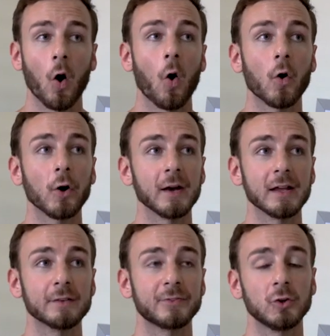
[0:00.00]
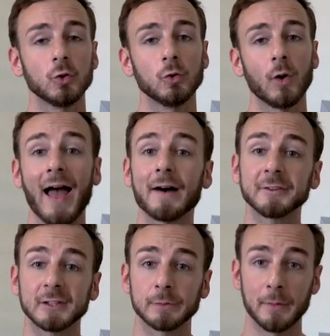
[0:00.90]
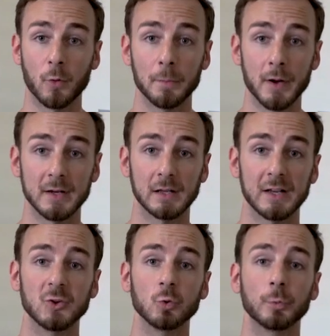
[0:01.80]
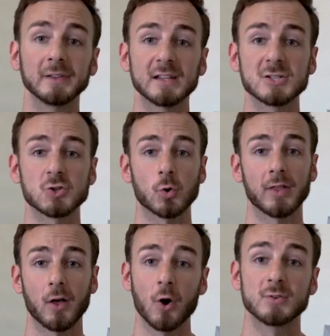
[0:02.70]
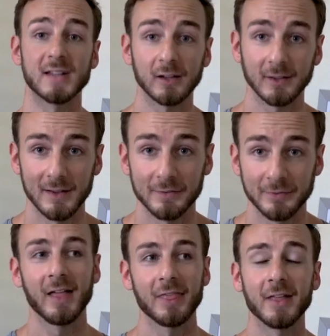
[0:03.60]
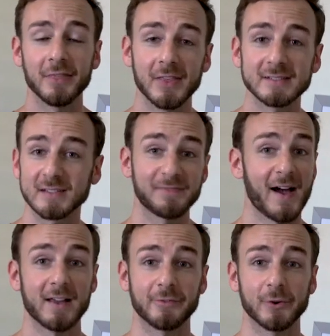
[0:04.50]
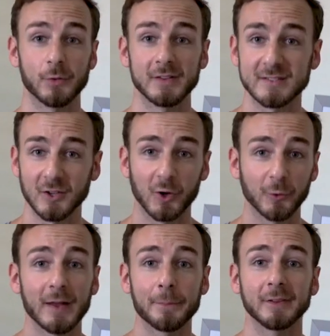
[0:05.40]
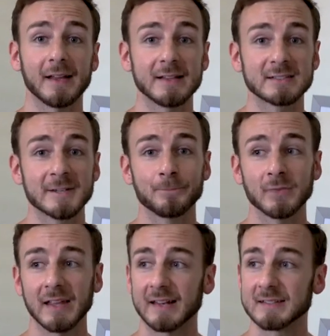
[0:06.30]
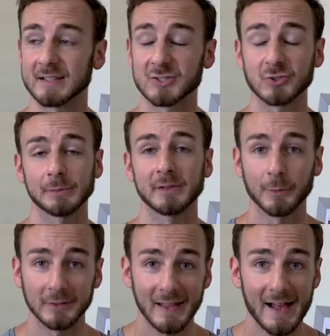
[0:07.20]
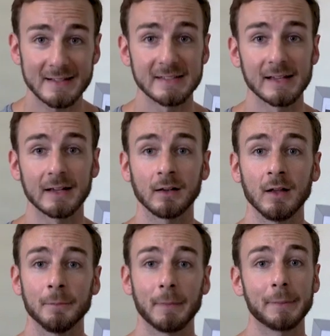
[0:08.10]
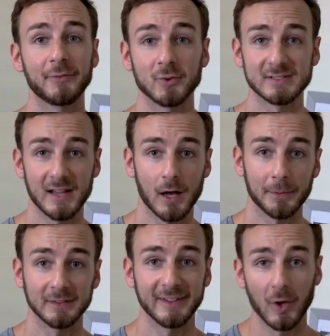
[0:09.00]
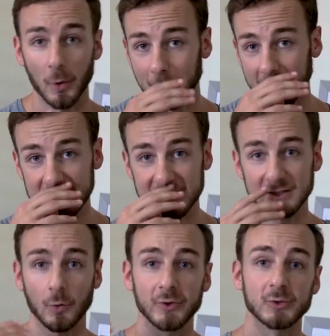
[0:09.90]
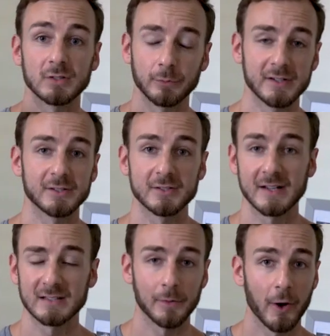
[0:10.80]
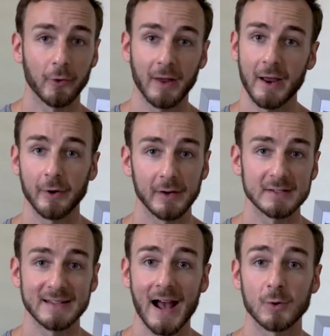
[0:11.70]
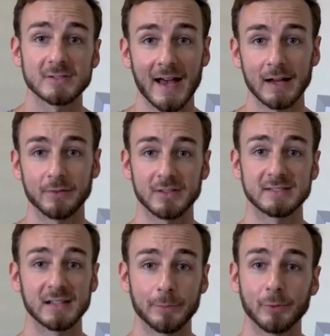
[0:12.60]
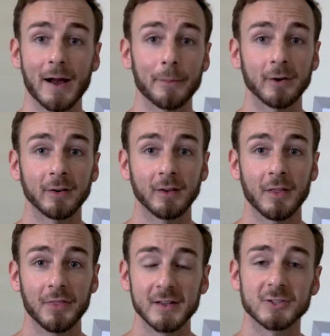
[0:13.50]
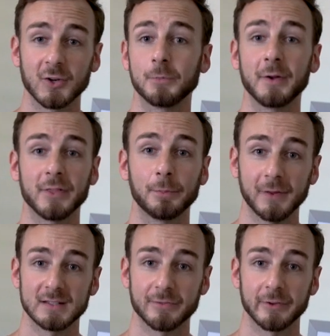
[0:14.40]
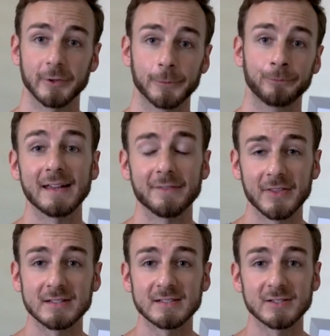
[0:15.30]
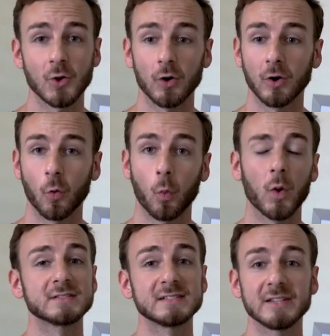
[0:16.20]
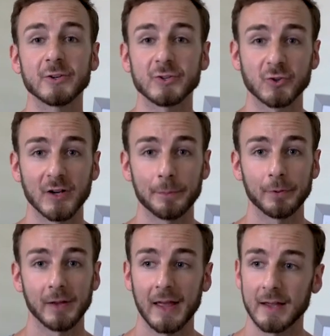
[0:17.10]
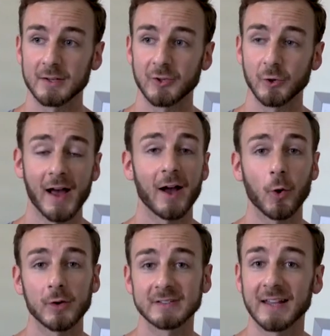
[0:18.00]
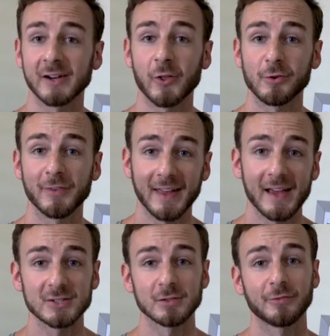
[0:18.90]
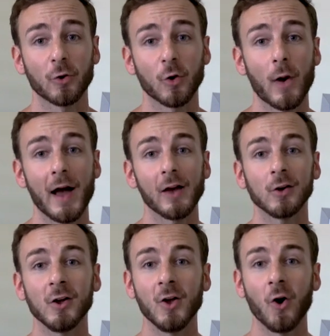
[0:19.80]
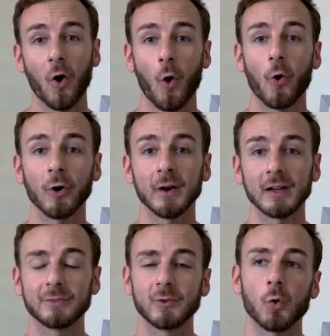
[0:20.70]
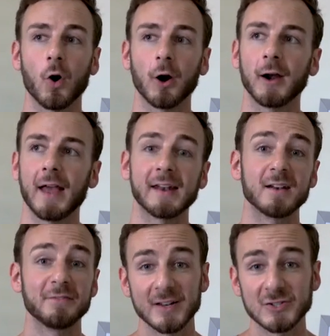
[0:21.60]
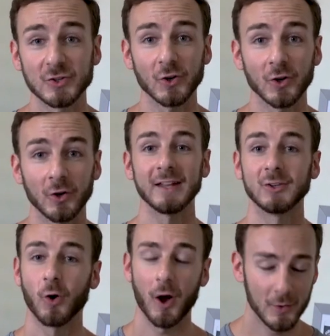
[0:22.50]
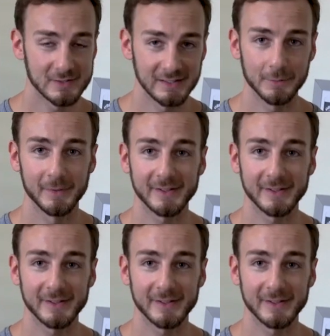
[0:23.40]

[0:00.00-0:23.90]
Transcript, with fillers: or if you have a little bit more money and you really enjoy the hotel life, then this is fine for you. This is a great place. It is extremely relaxing. Maybe if you stay up in Leo Beach or do some research on some other areas outside of the city proper, this could be the place for you. If this is your once a year trip and you're not going to get another vacation for a while, or if you are an adventurer and you always need to be